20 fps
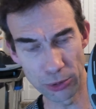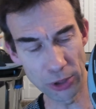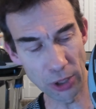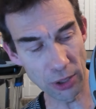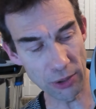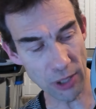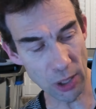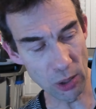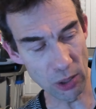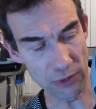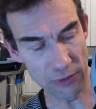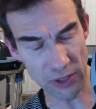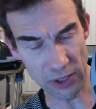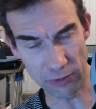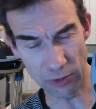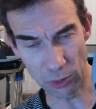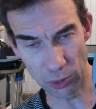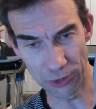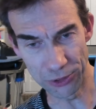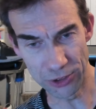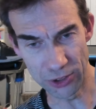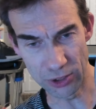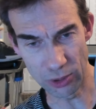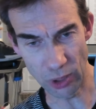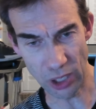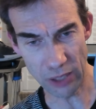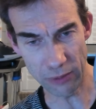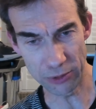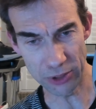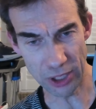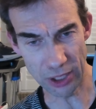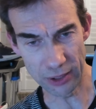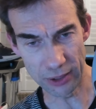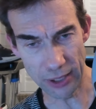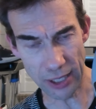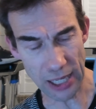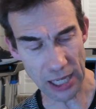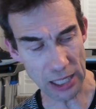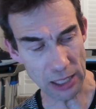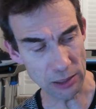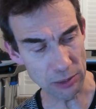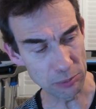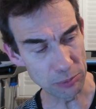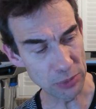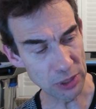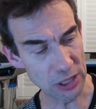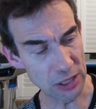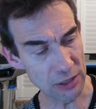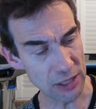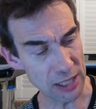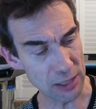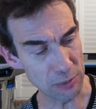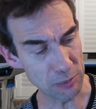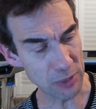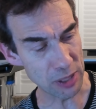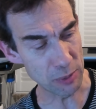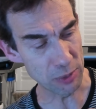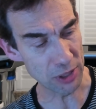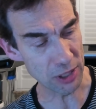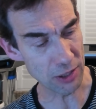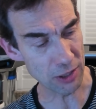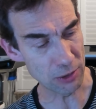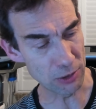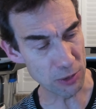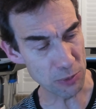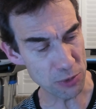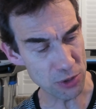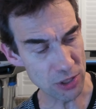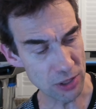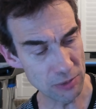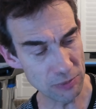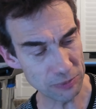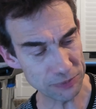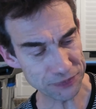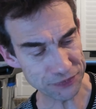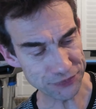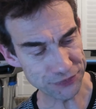knot though if you wanted to. I haven't done that, but that may be another option.